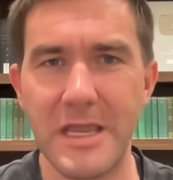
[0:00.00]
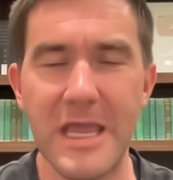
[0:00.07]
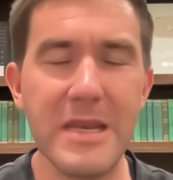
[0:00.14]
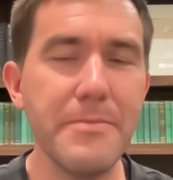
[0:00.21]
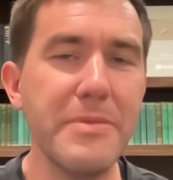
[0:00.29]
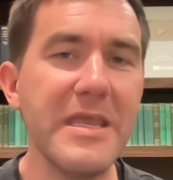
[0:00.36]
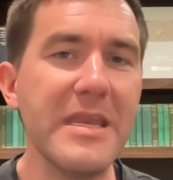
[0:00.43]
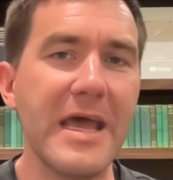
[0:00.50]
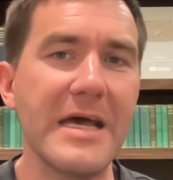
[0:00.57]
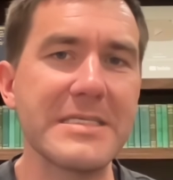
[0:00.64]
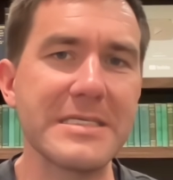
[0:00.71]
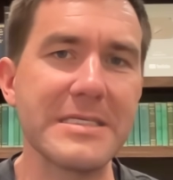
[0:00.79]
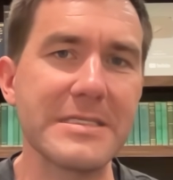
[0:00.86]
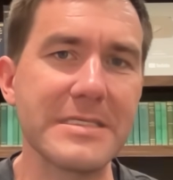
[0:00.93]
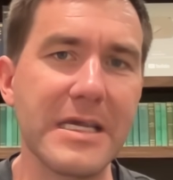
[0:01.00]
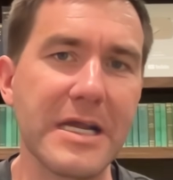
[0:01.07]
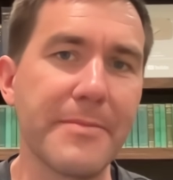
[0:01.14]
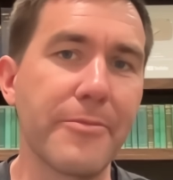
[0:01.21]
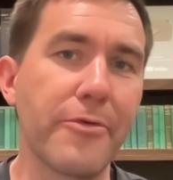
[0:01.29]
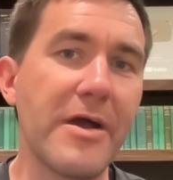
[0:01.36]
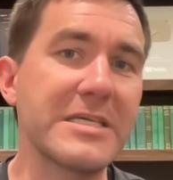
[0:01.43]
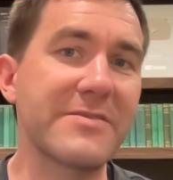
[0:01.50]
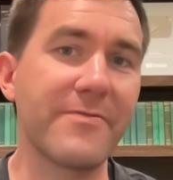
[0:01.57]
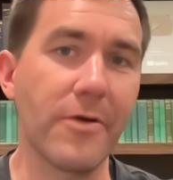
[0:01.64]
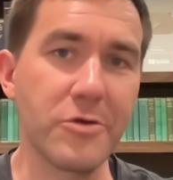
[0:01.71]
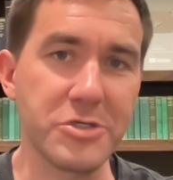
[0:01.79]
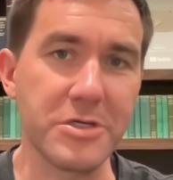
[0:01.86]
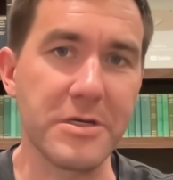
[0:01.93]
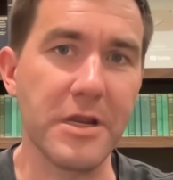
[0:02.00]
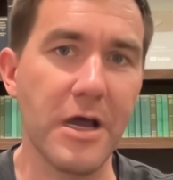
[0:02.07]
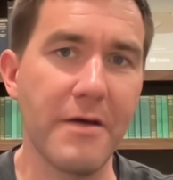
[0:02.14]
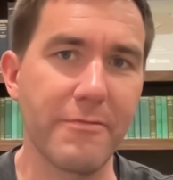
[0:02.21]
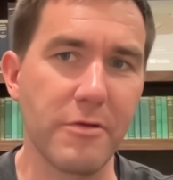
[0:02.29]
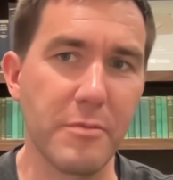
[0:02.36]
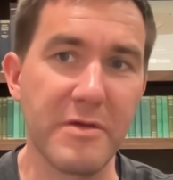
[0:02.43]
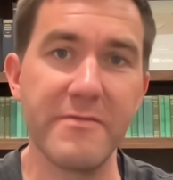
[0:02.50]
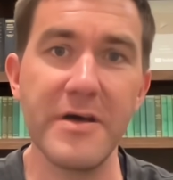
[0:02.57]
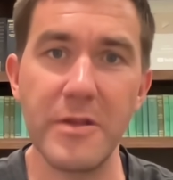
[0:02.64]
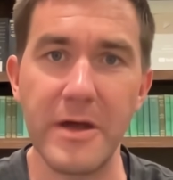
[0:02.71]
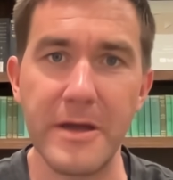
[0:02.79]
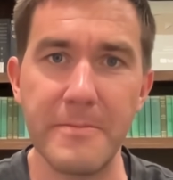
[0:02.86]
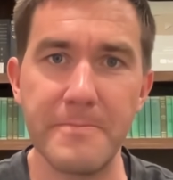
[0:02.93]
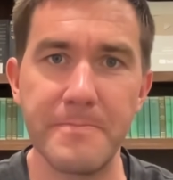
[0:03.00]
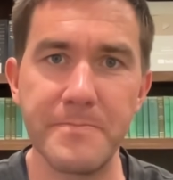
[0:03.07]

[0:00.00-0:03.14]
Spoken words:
and be in essence a compressed version of a Roman villa.